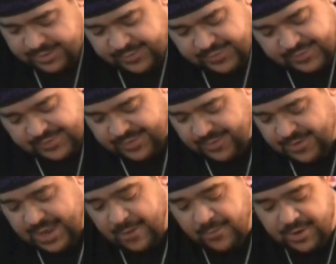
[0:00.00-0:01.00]
just
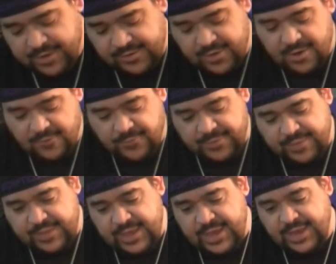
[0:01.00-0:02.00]
okay. We're gonna start off with
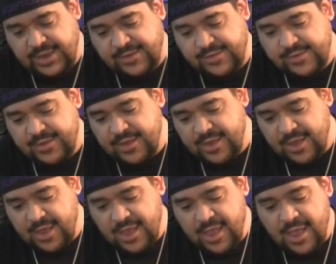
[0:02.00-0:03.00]
these.
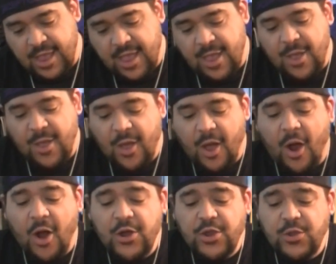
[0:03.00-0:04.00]

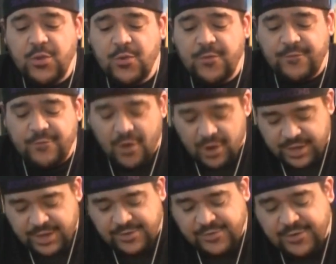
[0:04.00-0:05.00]
Are you
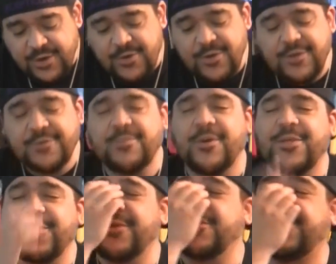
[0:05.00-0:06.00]
fucking serious,
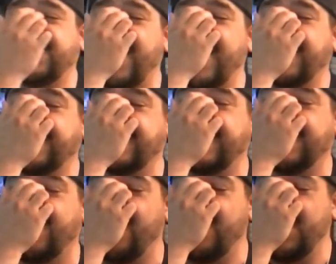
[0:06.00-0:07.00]
brother? Jonathan, oh